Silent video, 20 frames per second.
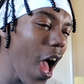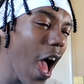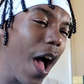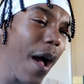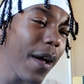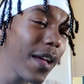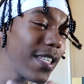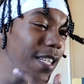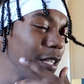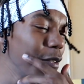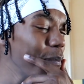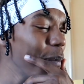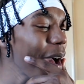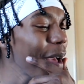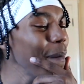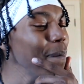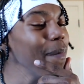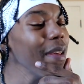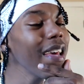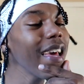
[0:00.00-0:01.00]
uh, this
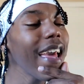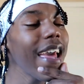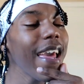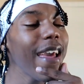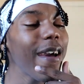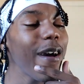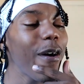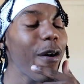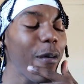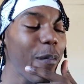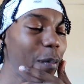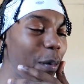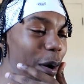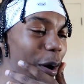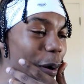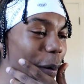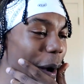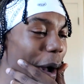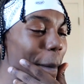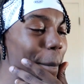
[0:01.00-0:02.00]
might be an L,
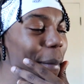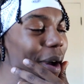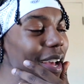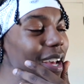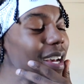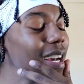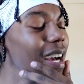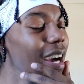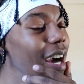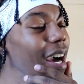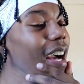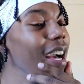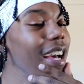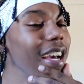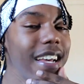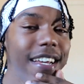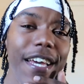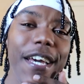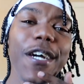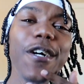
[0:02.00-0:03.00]
bro. I might.
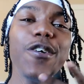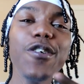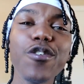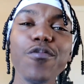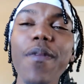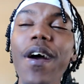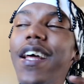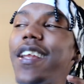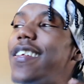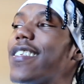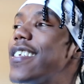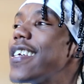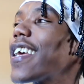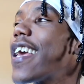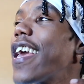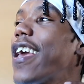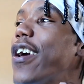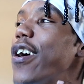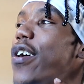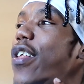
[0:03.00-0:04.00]
Kelz might have
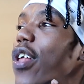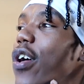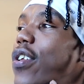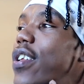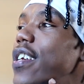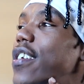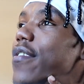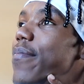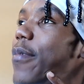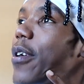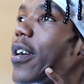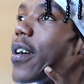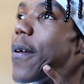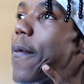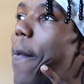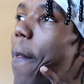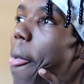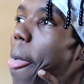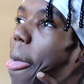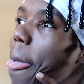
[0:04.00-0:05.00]
took an L on this,
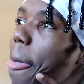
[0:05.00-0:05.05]
bro.